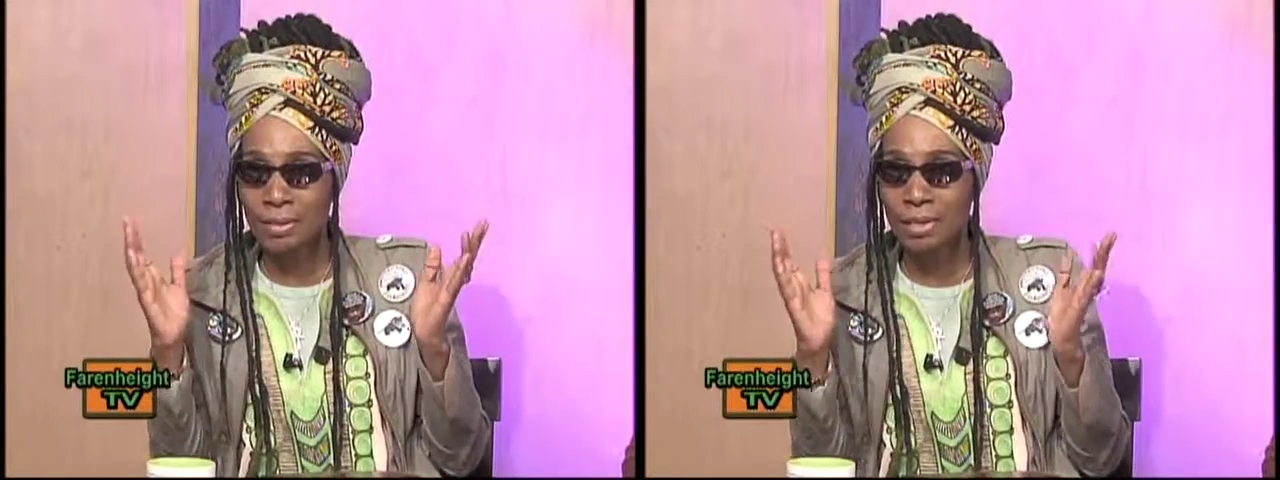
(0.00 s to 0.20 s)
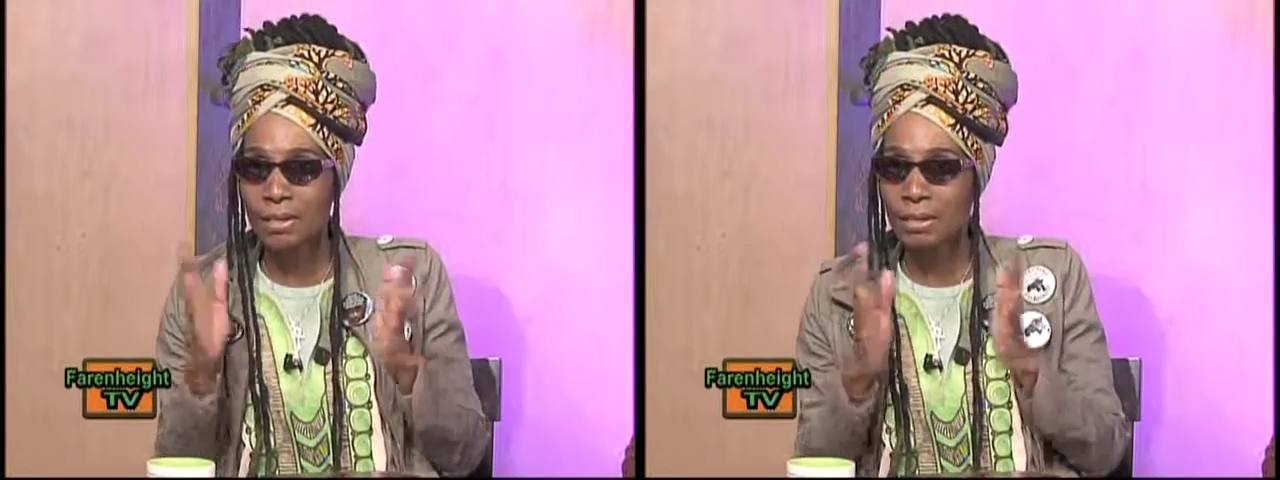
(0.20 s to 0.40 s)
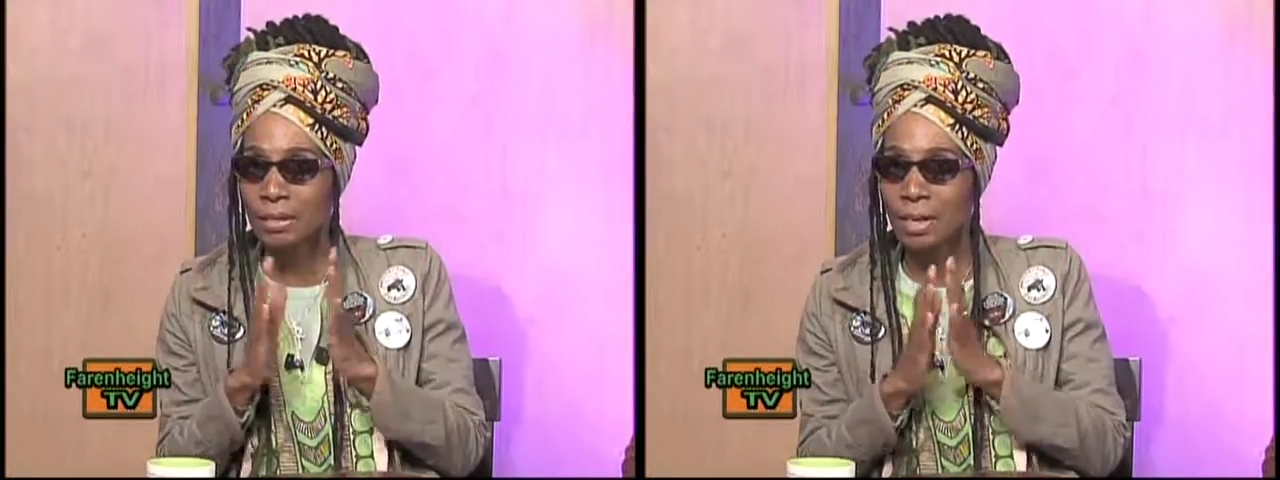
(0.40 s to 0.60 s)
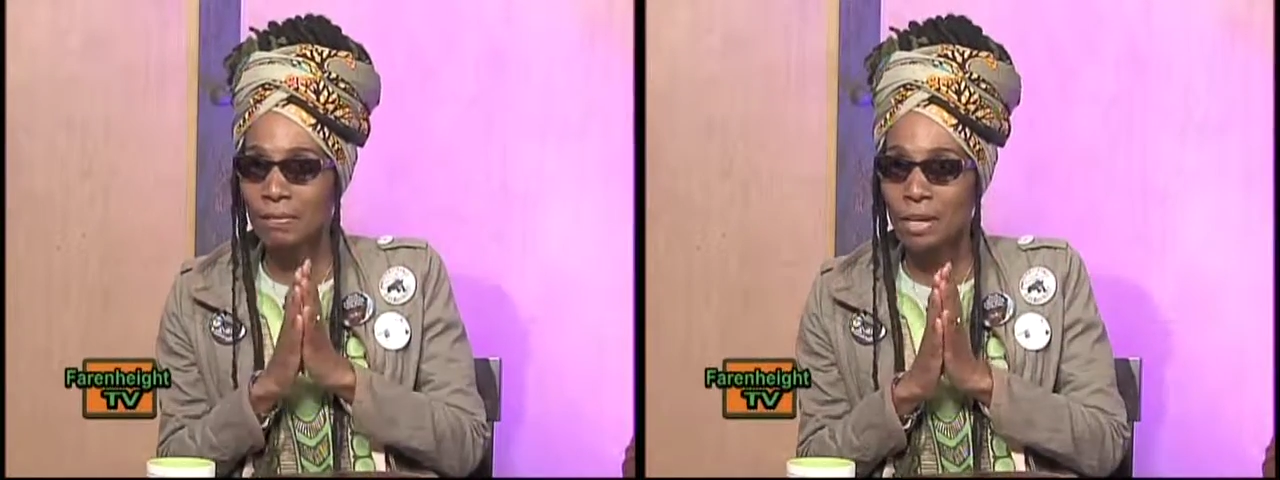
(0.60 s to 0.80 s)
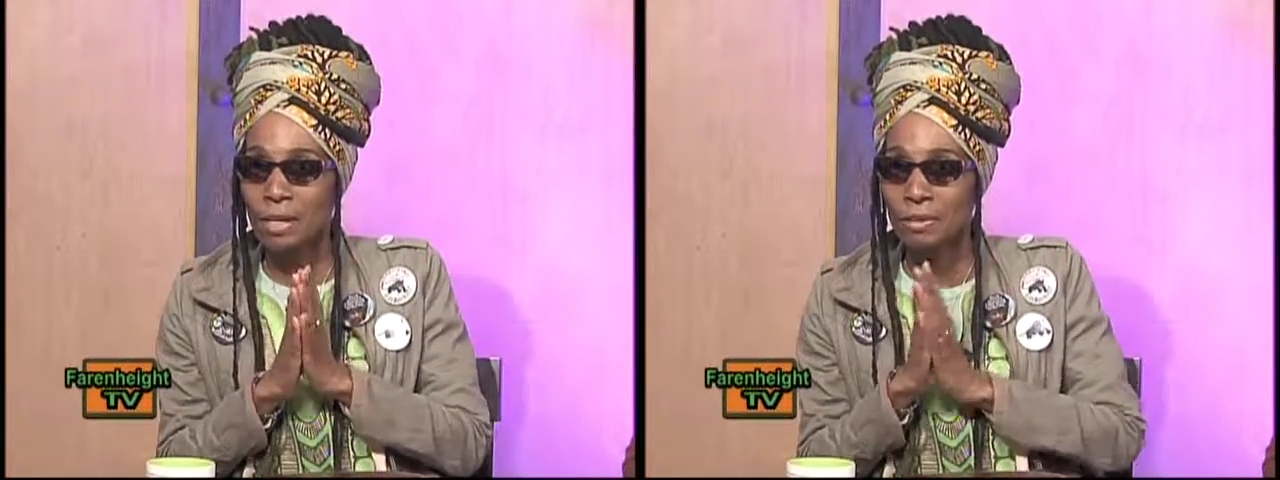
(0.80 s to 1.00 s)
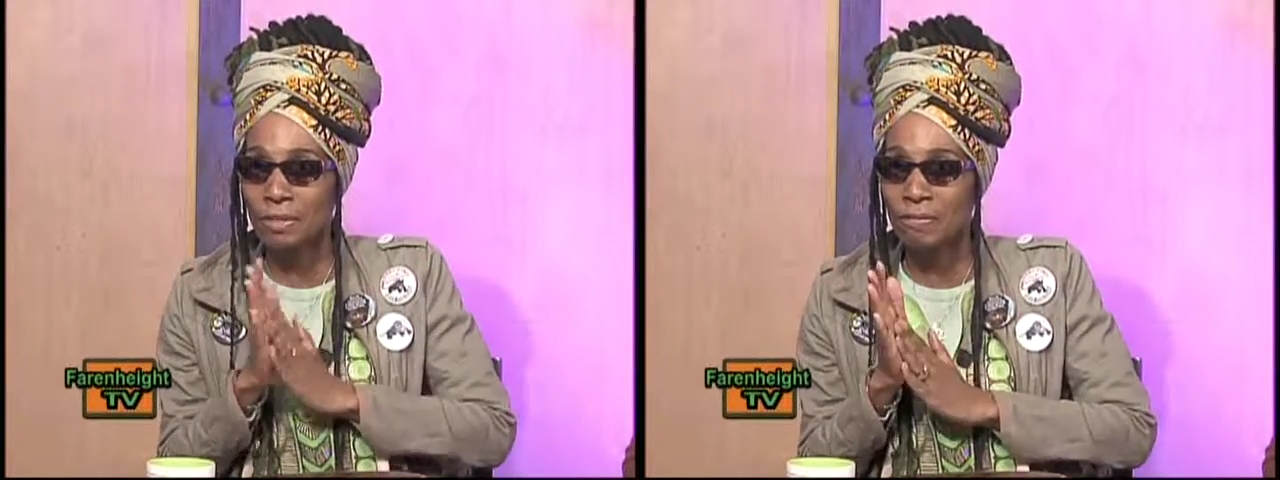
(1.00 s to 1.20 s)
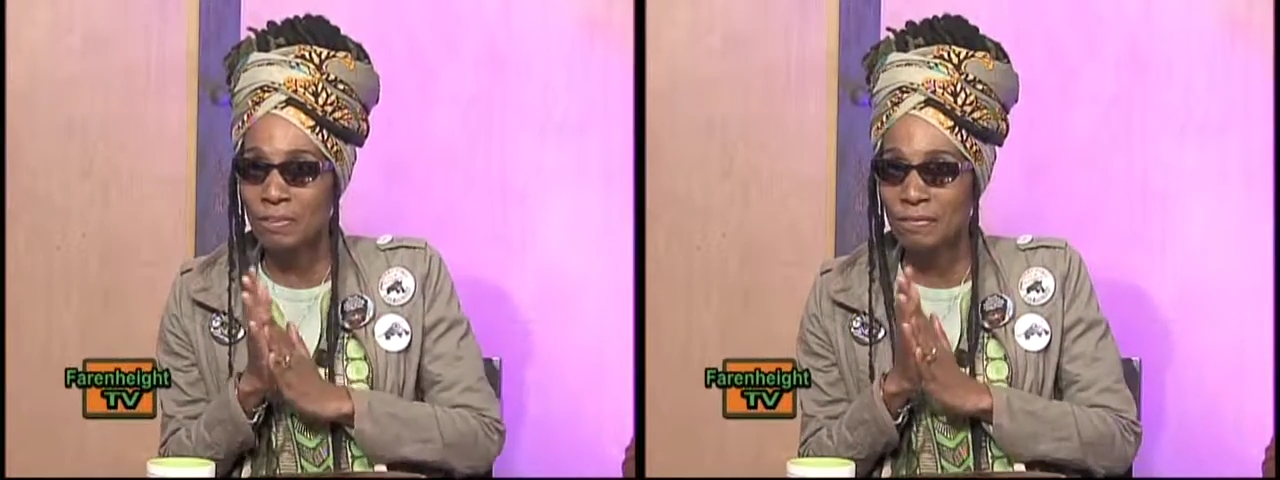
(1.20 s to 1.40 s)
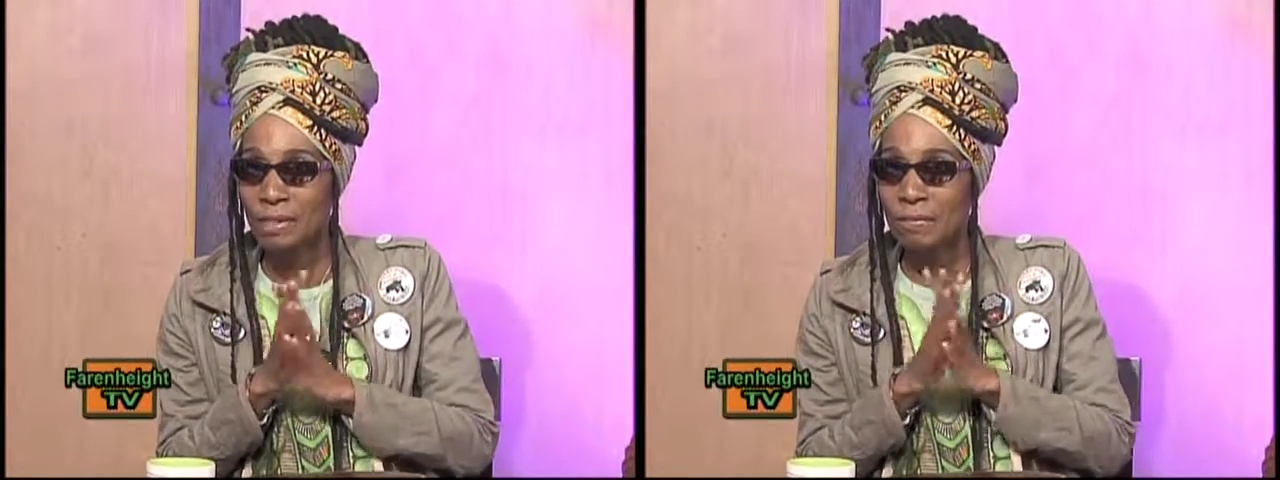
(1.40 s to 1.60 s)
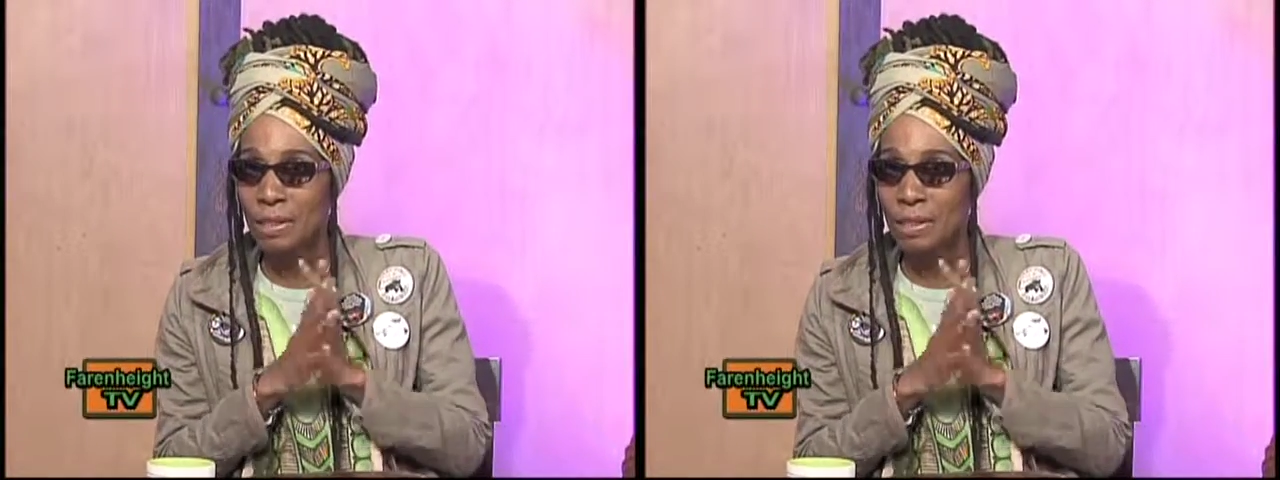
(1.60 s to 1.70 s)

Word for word: state just gave $150